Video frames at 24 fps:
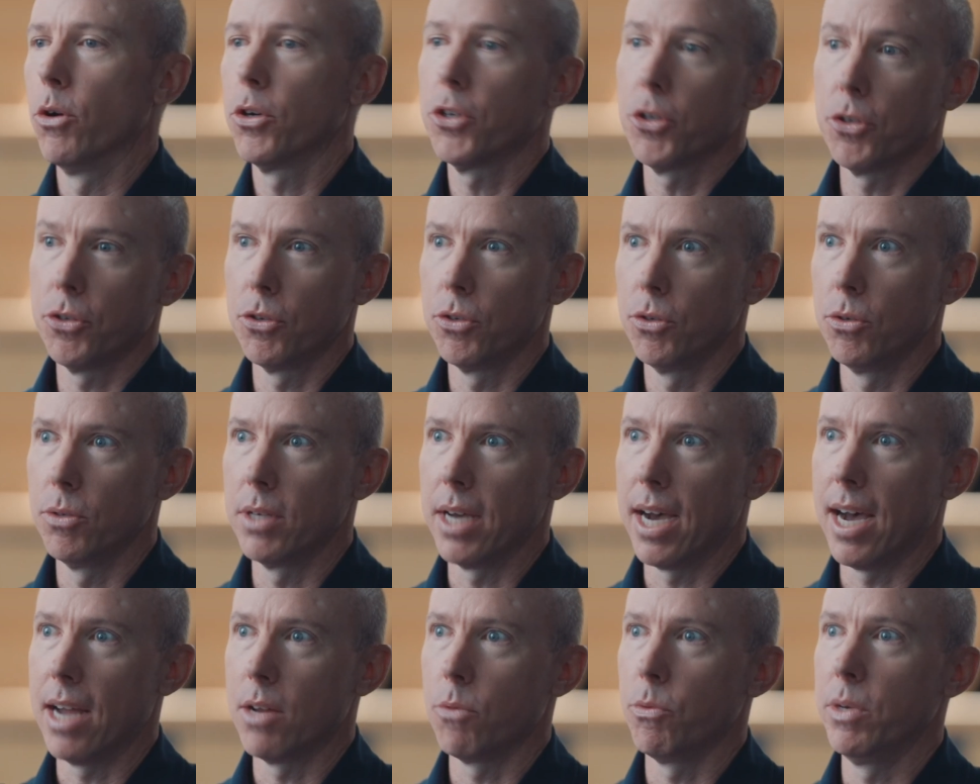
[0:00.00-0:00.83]
order to do
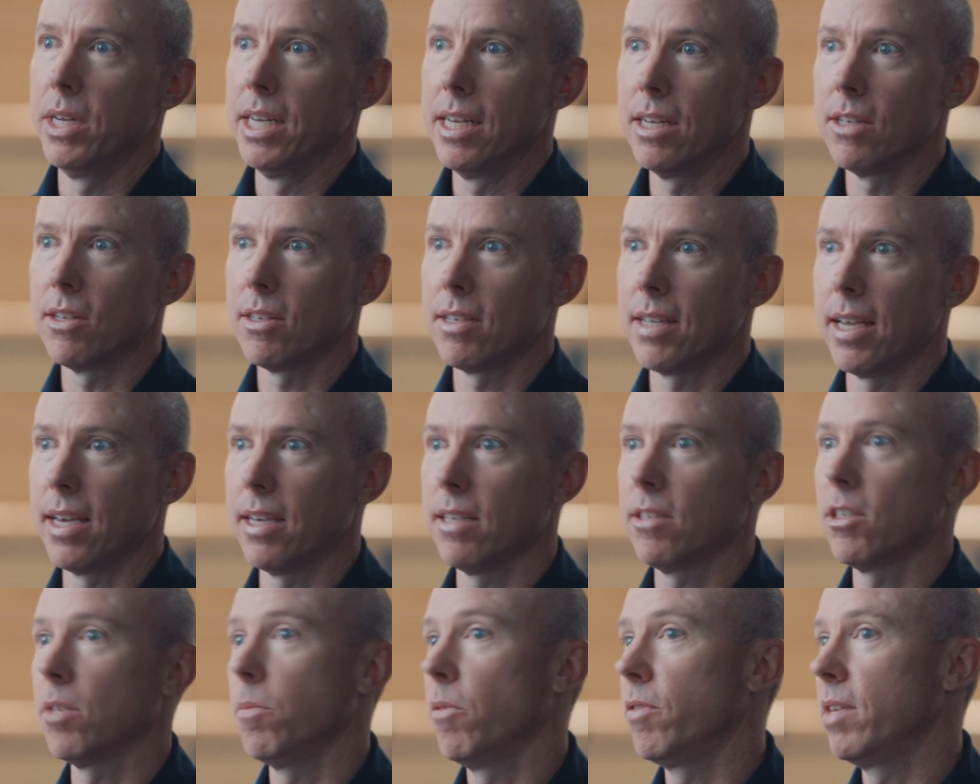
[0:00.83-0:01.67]
that, we needed to
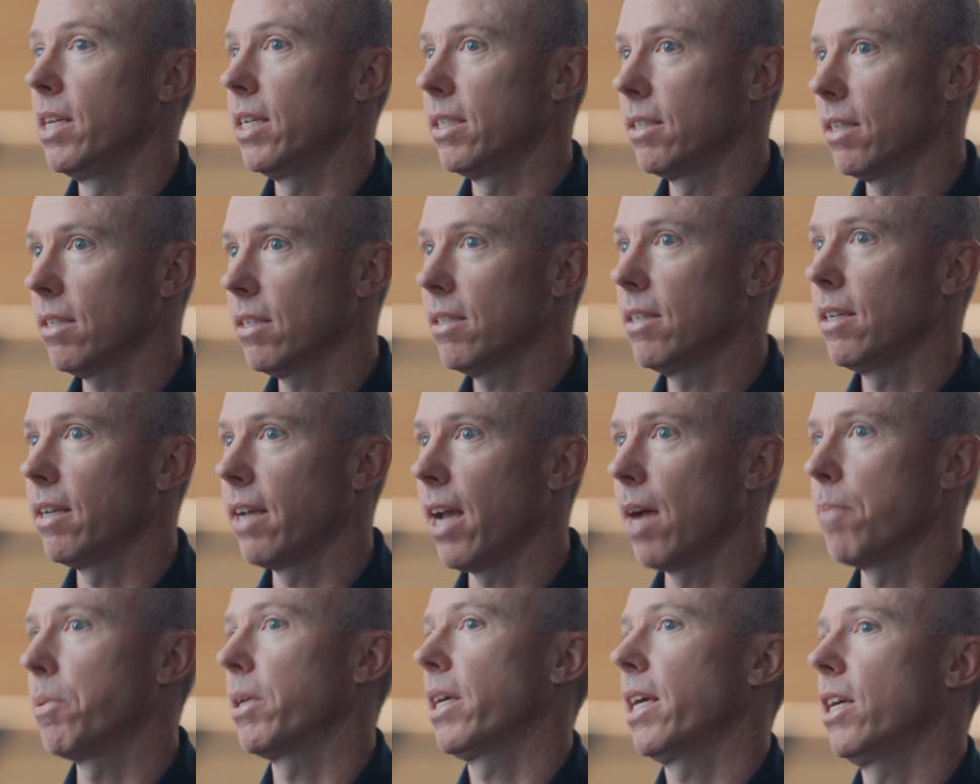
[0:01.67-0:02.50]
take some of the existing
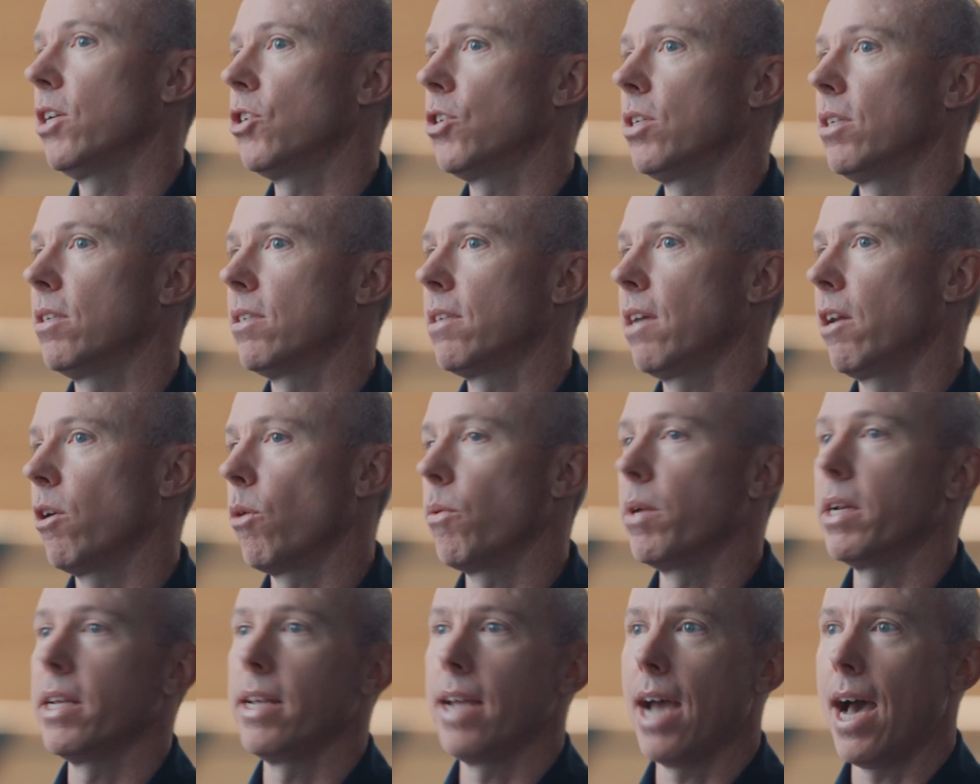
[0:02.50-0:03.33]
applications that
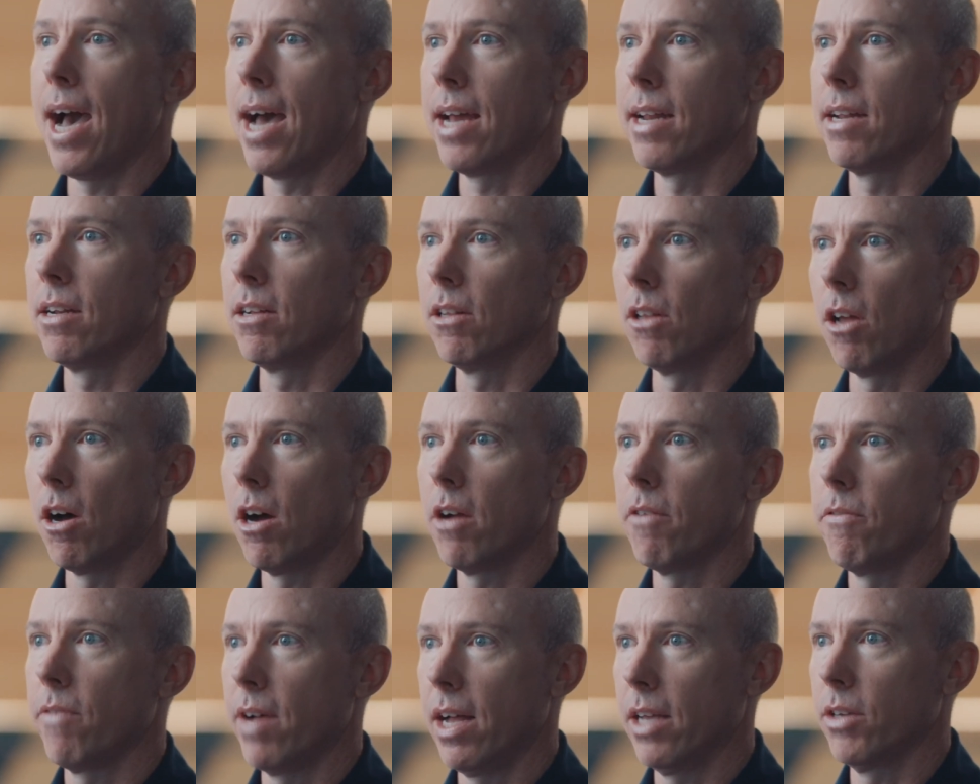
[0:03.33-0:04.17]
already added a lot
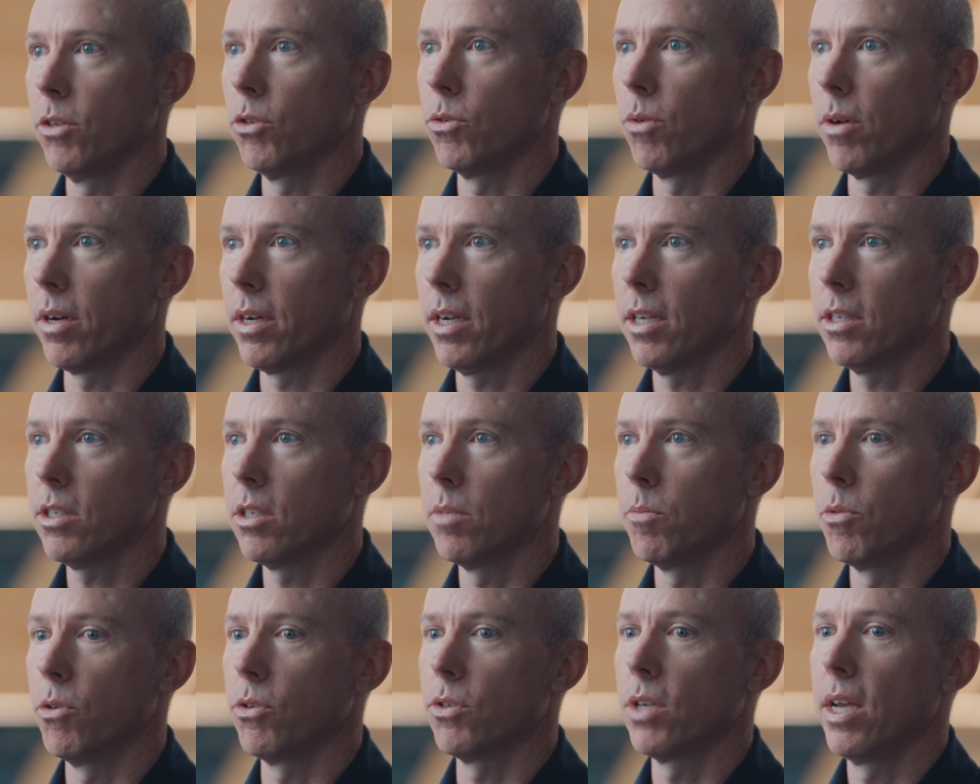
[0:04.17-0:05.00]
of value to our
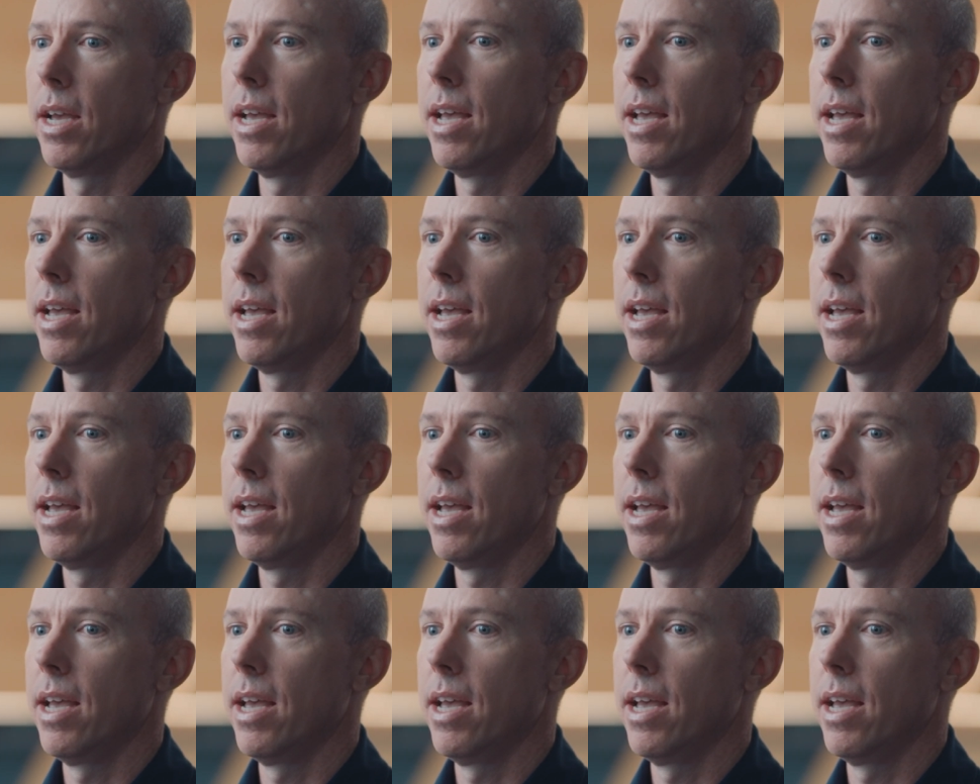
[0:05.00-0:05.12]
customers